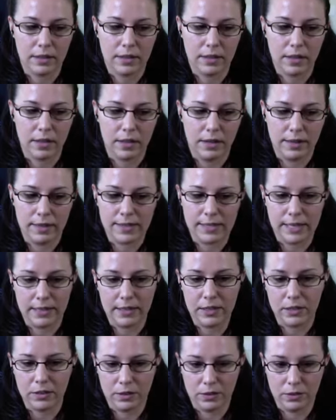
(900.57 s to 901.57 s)

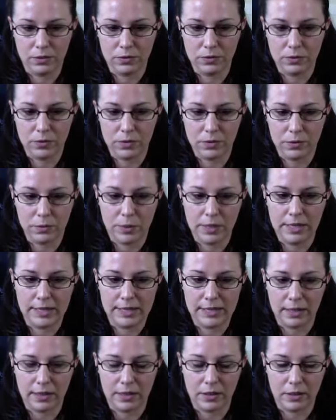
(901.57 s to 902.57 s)
one
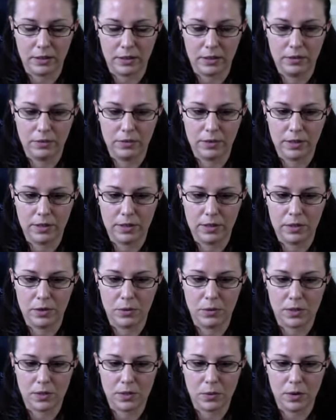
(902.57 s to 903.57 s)
executive, and then you
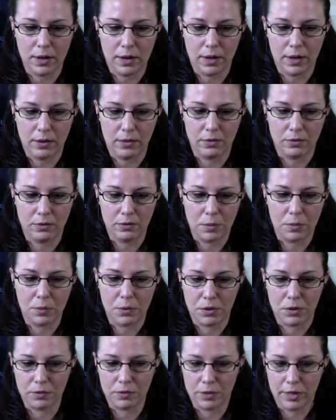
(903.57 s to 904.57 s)
also have a
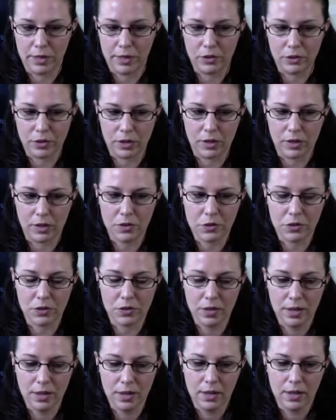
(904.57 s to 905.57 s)
board of directors,
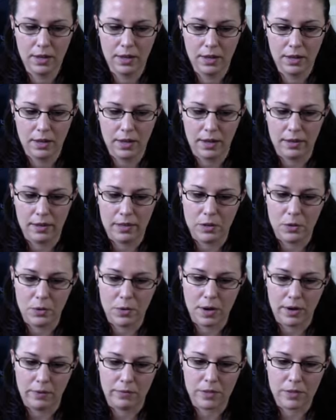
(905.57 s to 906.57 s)
and then you
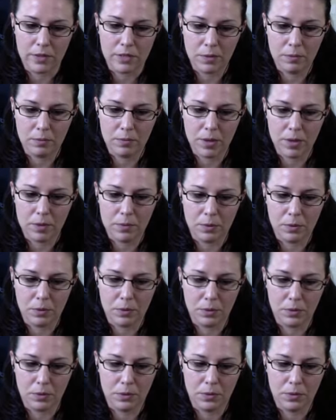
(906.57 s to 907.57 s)
have some
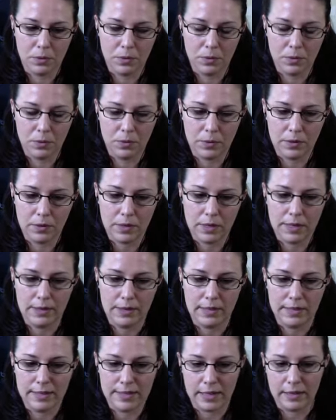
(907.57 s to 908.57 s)
people in the
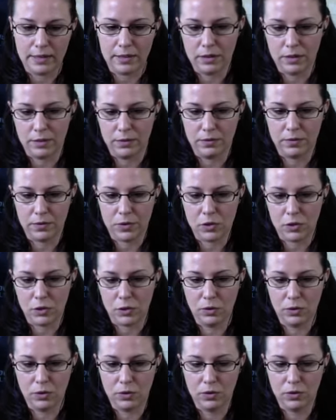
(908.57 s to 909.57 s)
executive
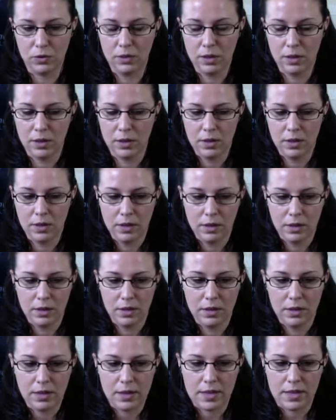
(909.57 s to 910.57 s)
circle,
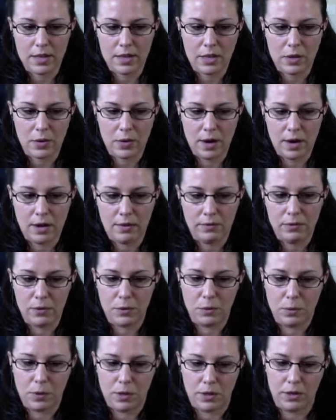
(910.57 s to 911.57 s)
and then you have the
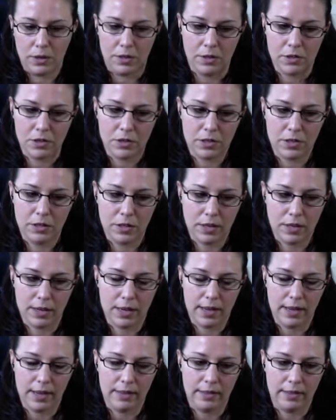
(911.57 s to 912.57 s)
workers.
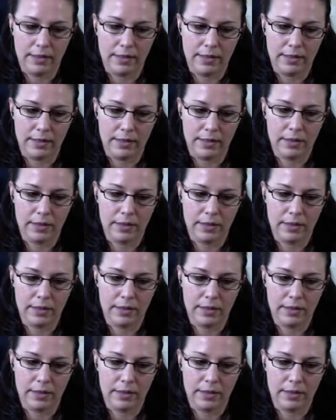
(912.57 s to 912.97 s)
And like,